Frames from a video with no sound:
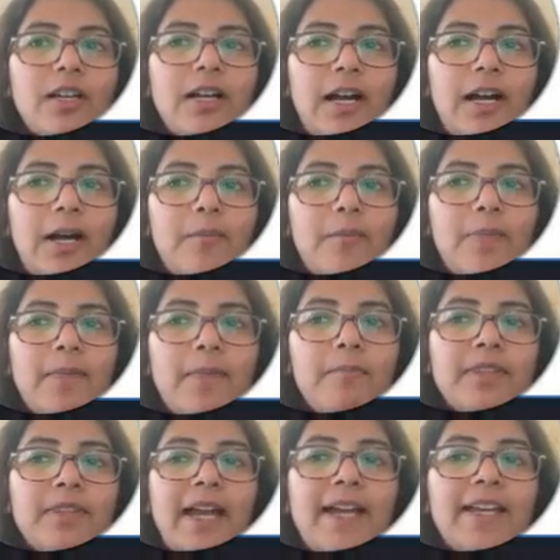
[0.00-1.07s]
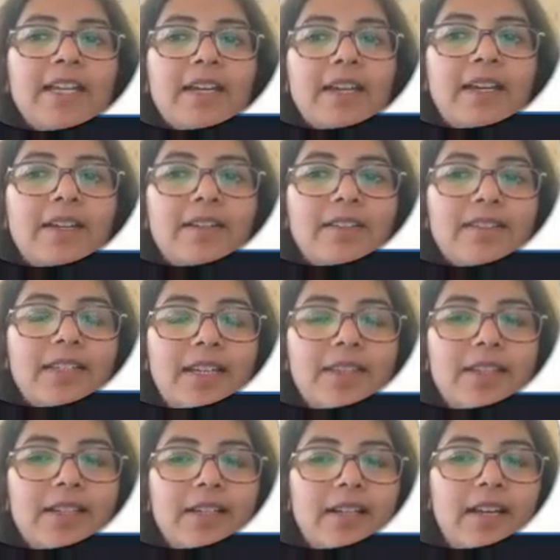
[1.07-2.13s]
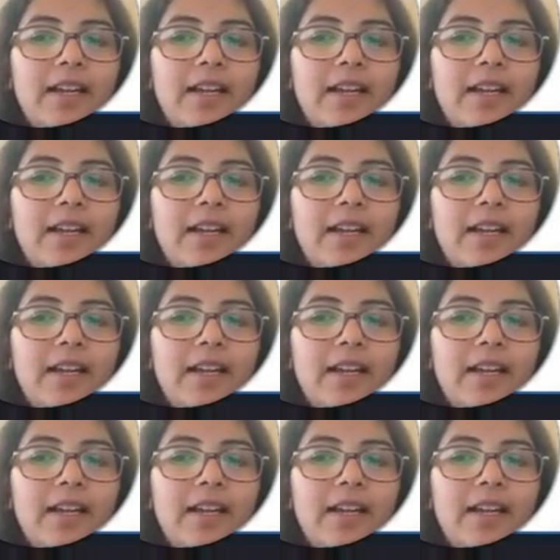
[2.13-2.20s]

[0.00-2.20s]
But the idea here is that the